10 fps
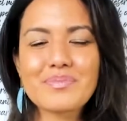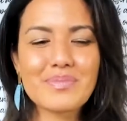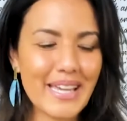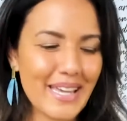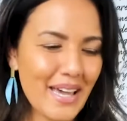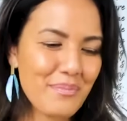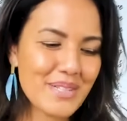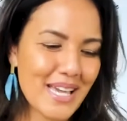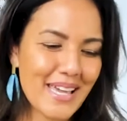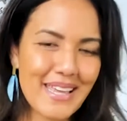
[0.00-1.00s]
I kept
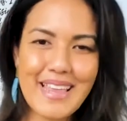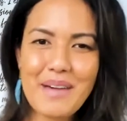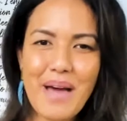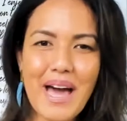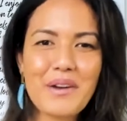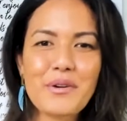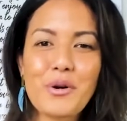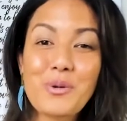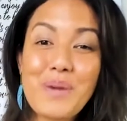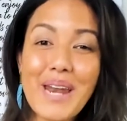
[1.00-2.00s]
taking that pattern
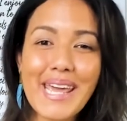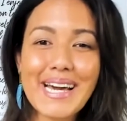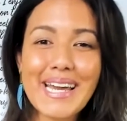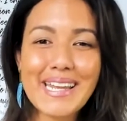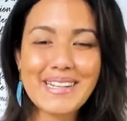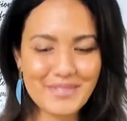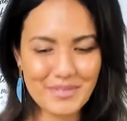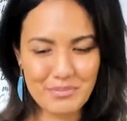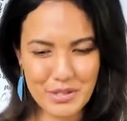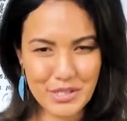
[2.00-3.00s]
home and I cut it,
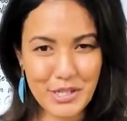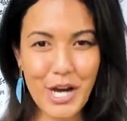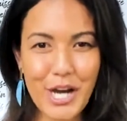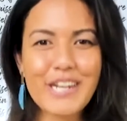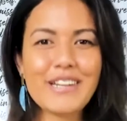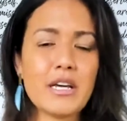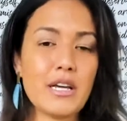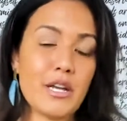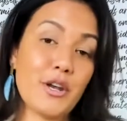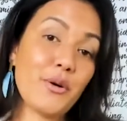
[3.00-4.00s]
put it on.
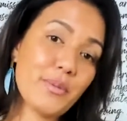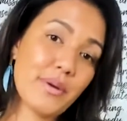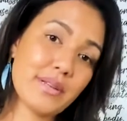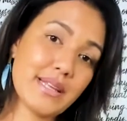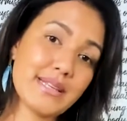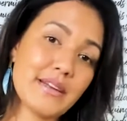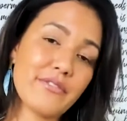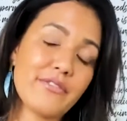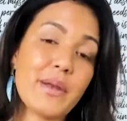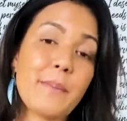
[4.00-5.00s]
No, it
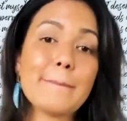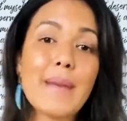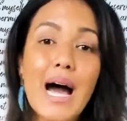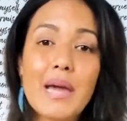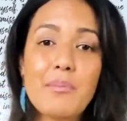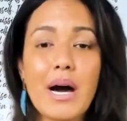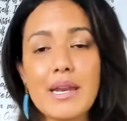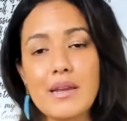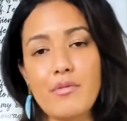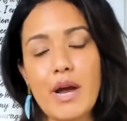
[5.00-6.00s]
didn't fit my
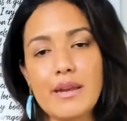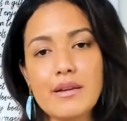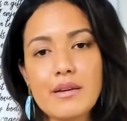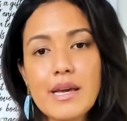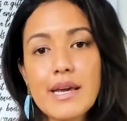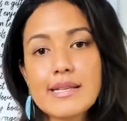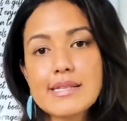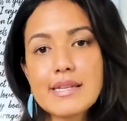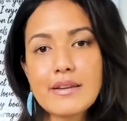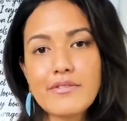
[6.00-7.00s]
body right. It
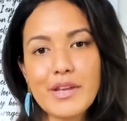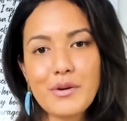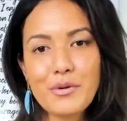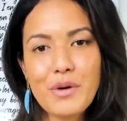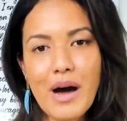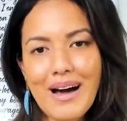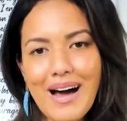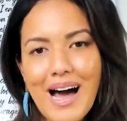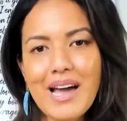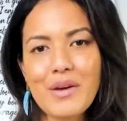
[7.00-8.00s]
didn't fit who
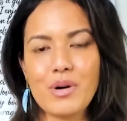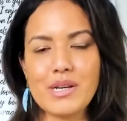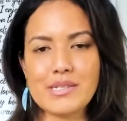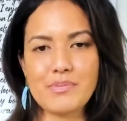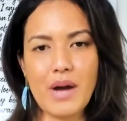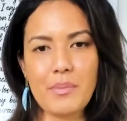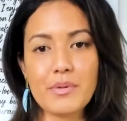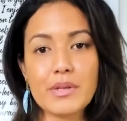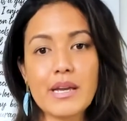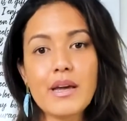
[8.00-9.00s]
I was
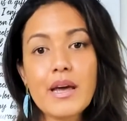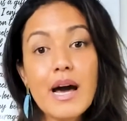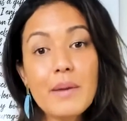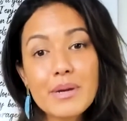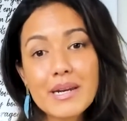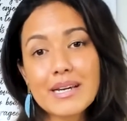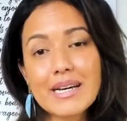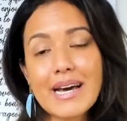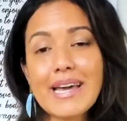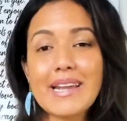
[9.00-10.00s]
properly. I'm going to
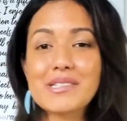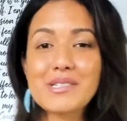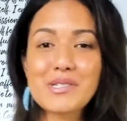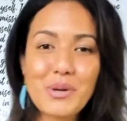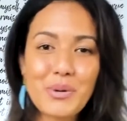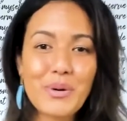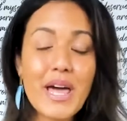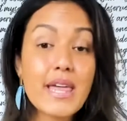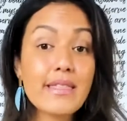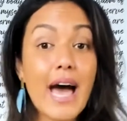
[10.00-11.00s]
cut and sew
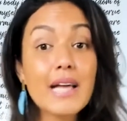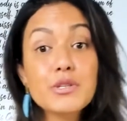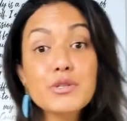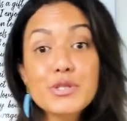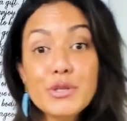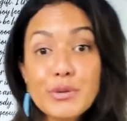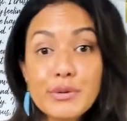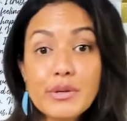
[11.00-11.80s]
that suit